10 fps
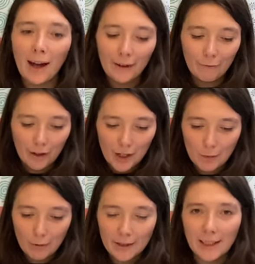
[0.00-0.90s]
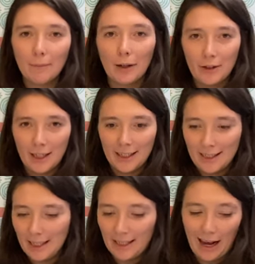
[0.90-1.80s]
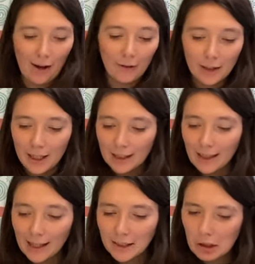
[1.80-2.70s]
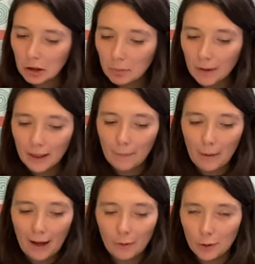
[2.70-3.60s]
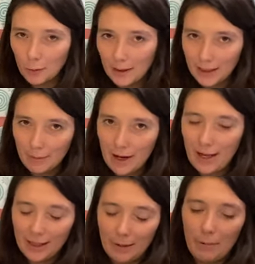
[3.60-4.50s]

I finished printing my chicken tea towel. That took me about twenty minutes to